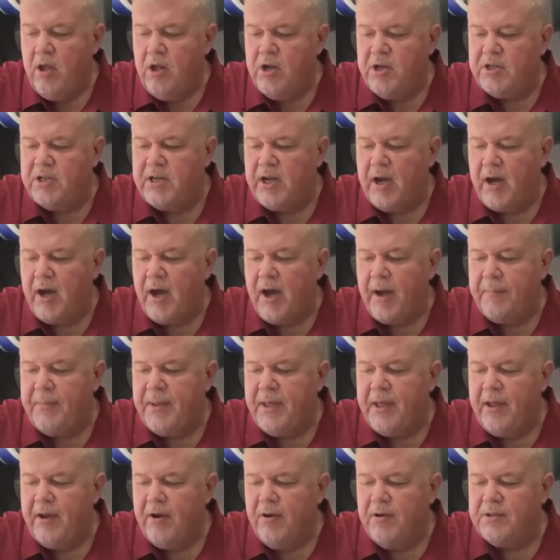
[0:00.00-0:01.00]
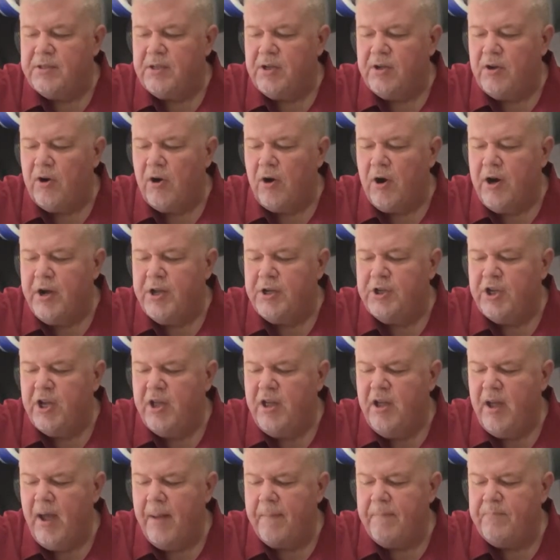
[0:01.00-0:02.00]
top here as a garnish
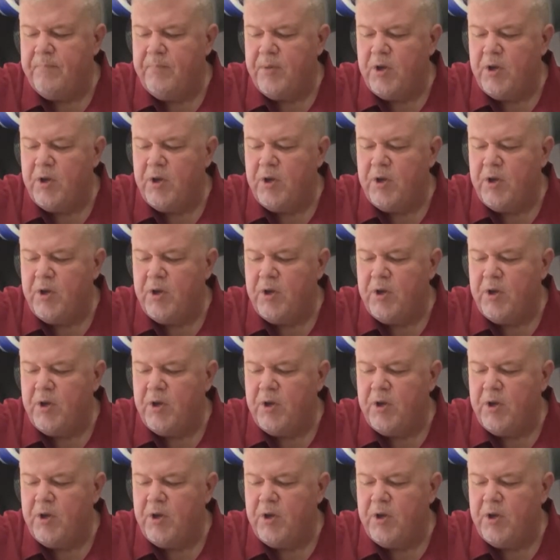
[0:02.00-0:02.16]
a